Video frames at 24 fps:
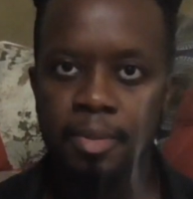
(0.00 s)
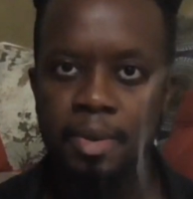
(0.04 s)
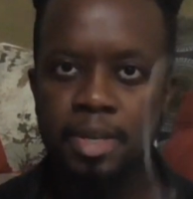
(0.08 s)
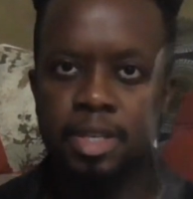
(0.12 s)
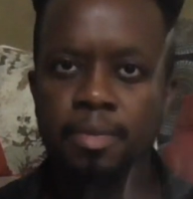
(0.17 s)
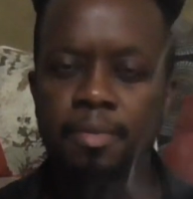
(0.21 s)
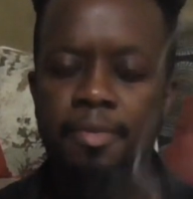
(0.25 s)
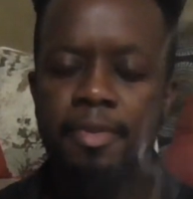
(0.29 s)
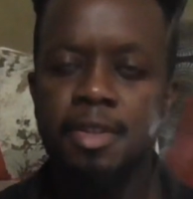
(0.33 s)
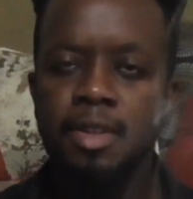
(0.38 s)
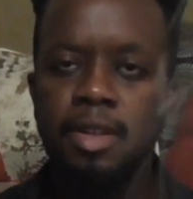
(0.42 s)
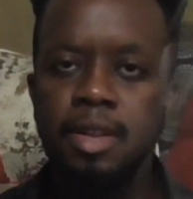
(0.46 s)
It makes
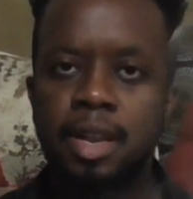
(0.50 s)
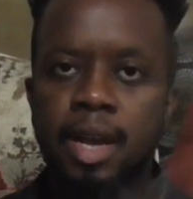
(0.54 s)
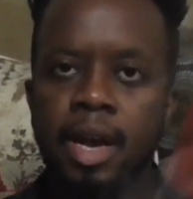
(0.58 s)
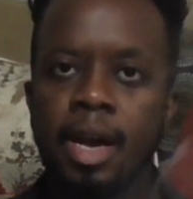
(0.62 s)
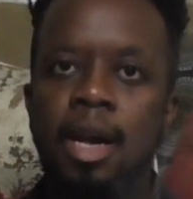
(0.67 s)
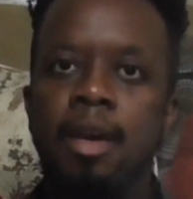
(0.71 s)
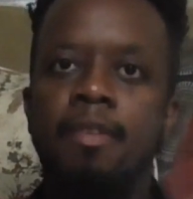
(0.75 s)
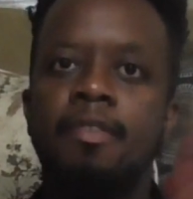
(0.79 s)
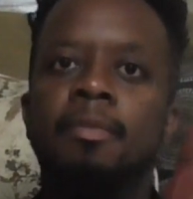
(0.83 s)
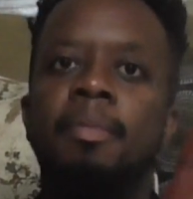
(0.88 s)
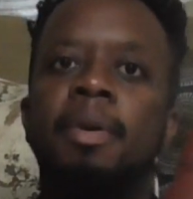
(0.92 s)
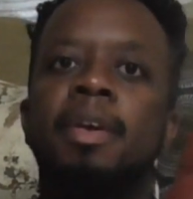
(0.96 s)
them feel
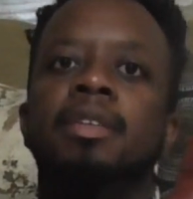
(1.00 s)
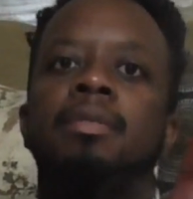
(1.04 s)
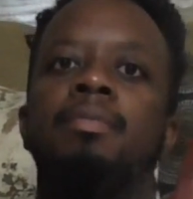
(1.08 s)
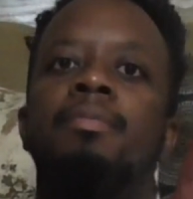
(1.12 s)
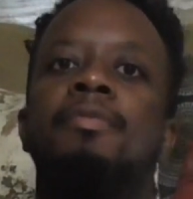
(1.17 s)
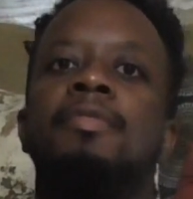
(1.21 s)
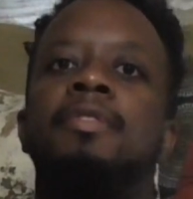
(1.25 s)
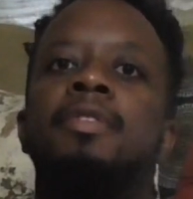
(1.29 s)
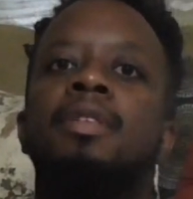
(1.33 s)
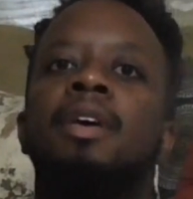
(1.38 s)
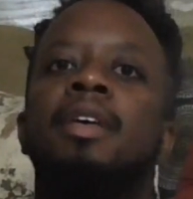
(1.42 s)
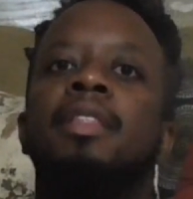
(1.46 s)
alive. It makes
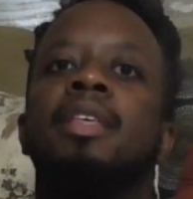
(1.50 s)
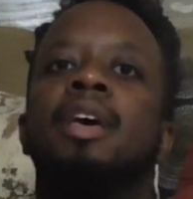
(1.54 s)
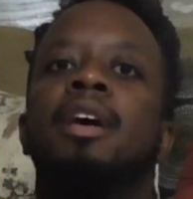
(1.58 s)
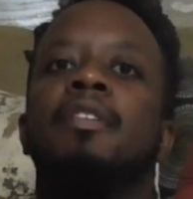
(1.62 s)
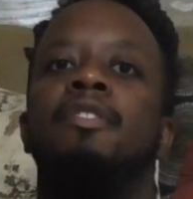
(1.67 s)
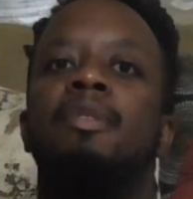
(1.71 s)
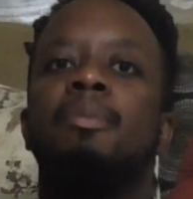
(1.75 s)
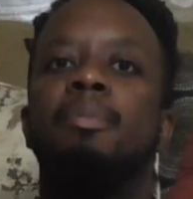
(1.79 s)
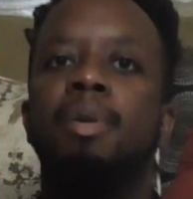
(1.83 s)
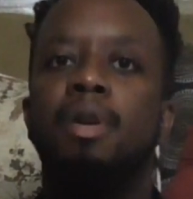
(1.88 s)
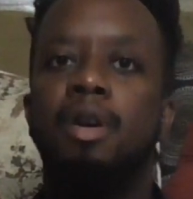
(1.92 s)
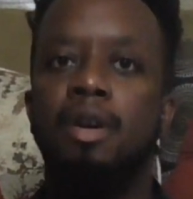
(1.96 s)
them feel like they
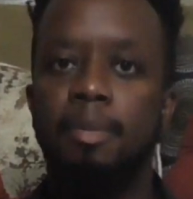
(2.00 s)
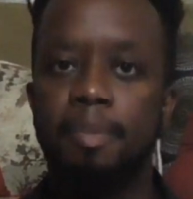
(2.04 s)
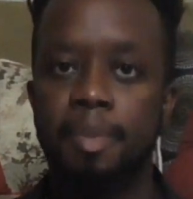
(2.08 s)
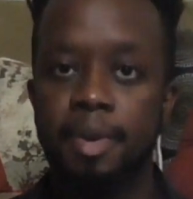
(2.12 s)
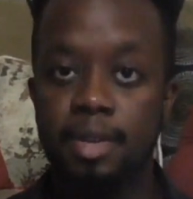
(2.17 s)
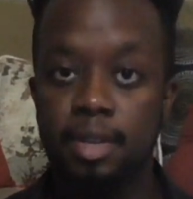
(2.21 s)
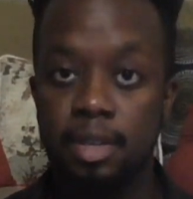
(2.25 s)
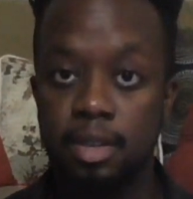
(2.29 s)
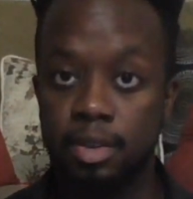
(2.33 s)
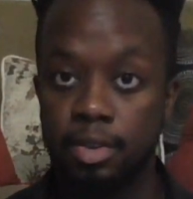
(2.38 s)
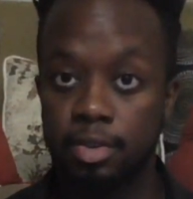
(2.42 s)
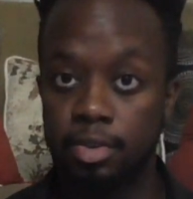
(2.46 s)
have a
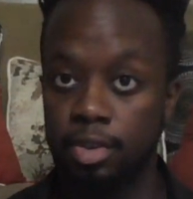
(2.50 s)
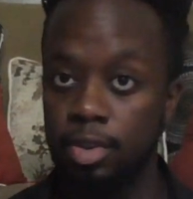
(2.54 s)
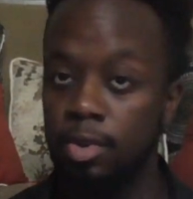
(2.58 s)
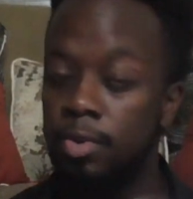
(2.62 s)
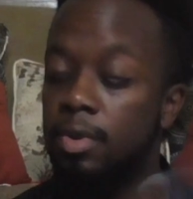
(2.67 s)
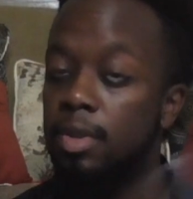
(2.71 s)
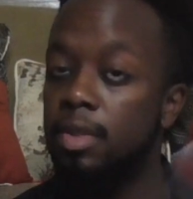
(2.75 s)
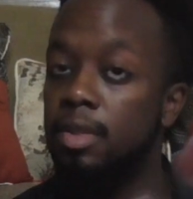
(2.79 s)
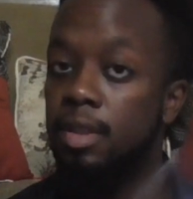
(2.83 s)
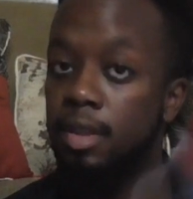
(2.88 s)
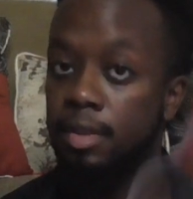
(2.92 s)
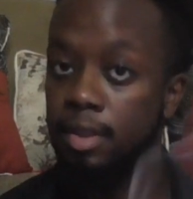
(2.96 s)
purpose and they're
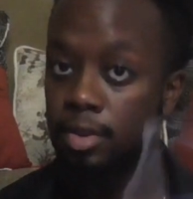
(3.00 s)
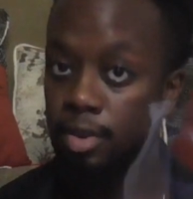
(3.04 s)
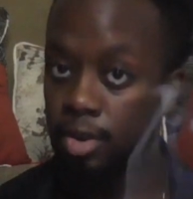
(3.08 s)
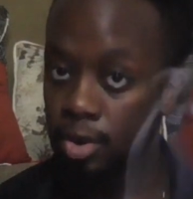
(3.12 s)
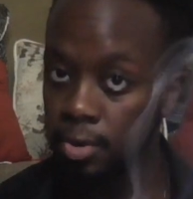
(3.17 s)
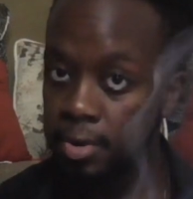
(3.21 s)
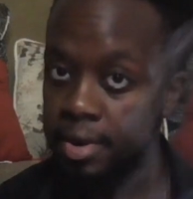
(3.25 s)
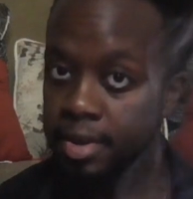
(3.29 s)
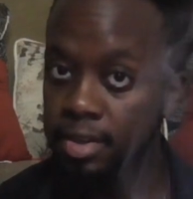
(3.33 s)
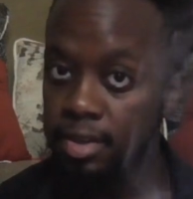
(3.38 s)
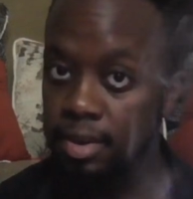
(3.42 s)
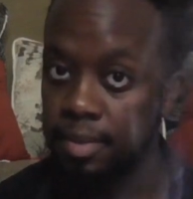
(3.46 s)
do that they're
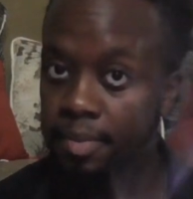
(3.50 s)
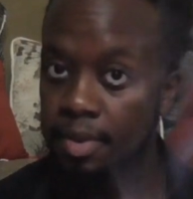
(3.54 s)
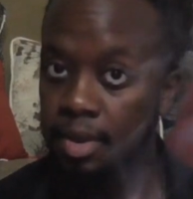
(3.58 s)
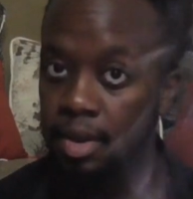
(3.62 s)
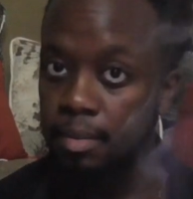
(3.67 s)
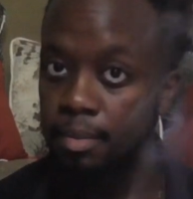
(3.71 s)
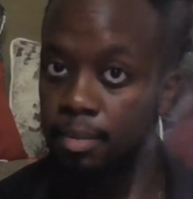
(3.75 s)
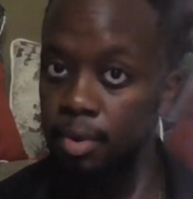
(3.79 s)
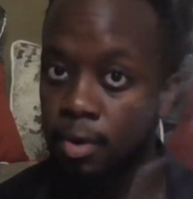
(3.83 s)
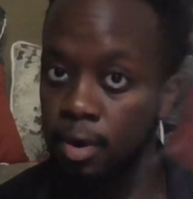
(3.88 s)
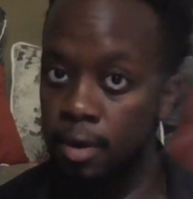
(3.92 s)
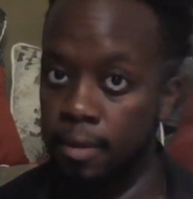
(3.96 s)
doing something
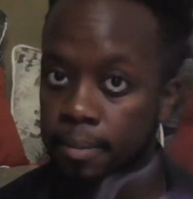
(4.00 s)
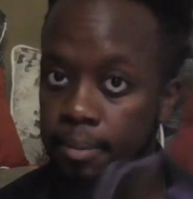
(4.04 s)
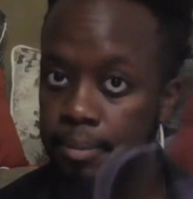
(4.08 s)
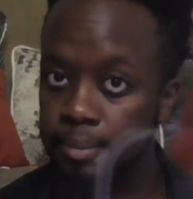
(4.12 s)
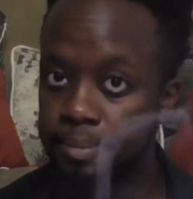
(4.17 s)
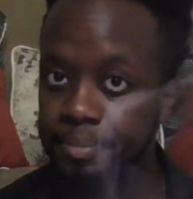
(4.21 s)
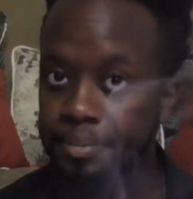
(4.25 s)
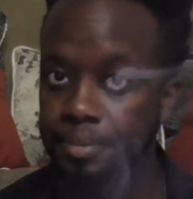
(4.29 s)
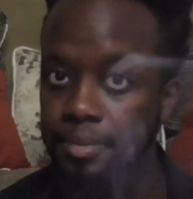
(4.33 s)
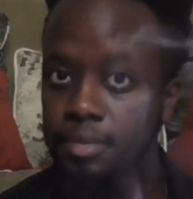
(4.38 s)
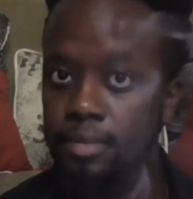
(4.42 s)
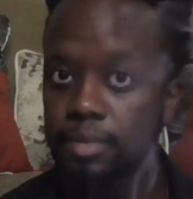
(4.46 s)

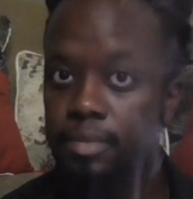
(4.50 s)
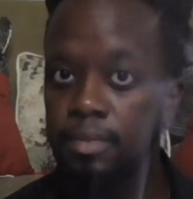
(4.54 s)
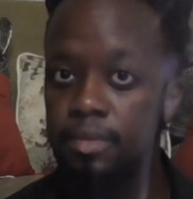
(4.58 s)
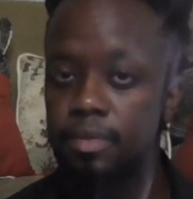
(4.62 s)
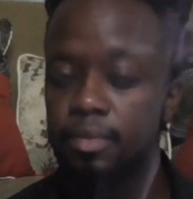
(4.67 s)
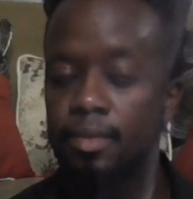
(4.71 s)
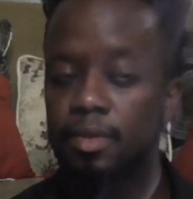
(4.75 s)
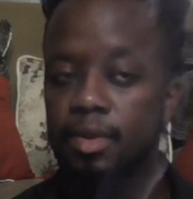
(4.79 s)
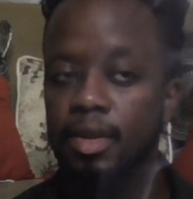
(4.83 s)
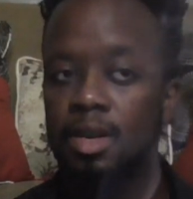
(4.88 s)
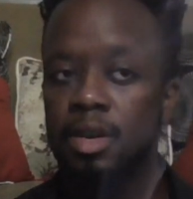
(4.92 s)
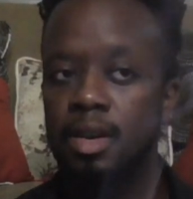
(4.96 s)

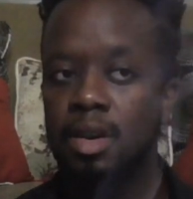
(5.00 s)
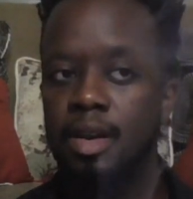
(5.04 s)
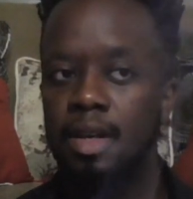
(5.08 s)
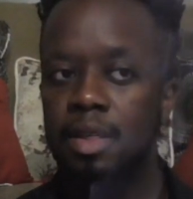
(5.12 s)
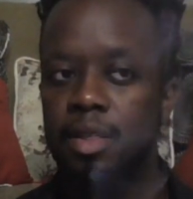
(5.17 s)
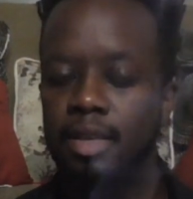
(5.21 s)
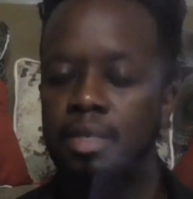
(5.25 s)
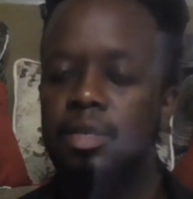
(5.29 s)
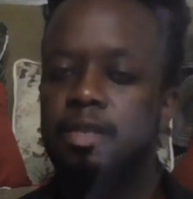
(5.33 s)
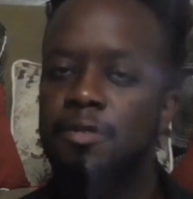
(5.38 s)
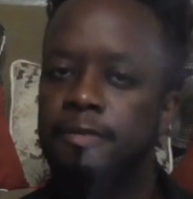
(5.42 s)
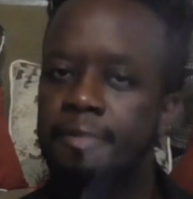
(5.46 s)
important.
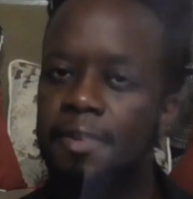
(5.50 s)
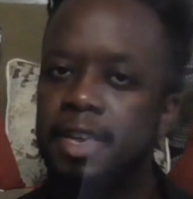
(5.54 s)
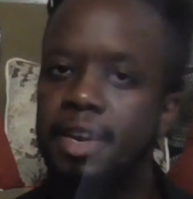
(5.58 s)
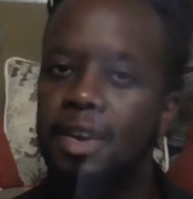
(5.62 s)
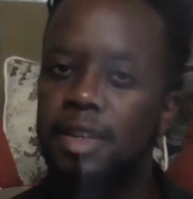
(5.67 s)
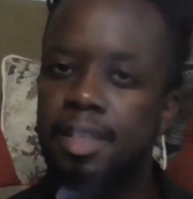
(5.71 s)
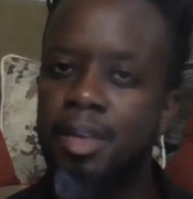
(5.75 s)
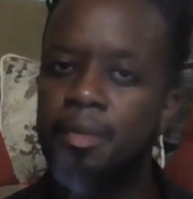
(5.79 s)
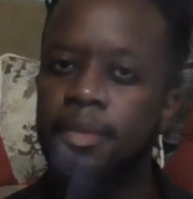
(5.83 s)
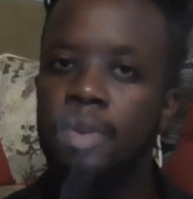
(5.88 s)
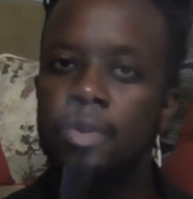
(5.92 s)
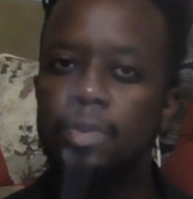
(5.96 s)
This is
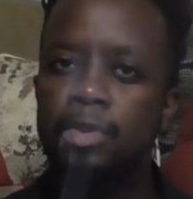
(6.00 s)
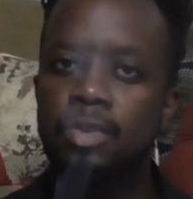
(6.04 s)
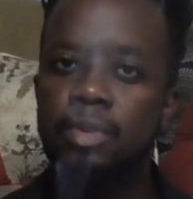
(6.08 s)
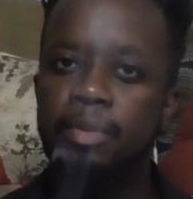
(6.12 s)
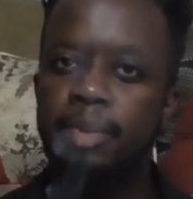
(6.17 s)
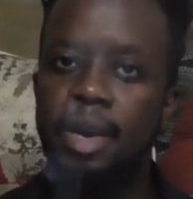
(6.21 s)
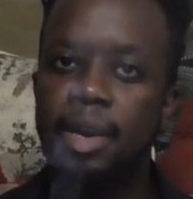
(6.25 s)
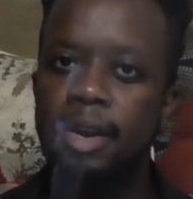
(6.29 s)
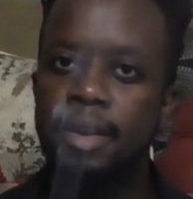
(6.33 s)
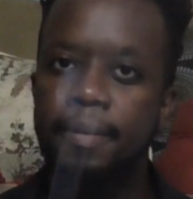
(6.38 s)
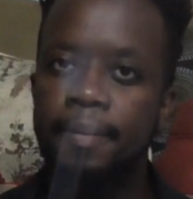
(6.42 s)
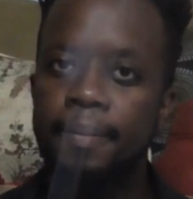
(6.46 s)
feeding the emotional
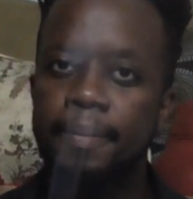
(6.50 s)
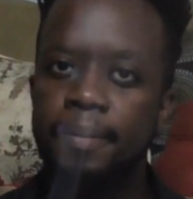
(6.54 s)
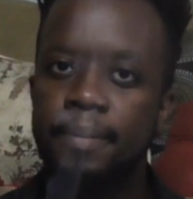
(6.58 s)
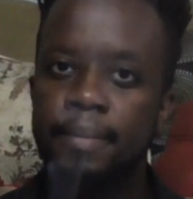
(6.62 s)
body.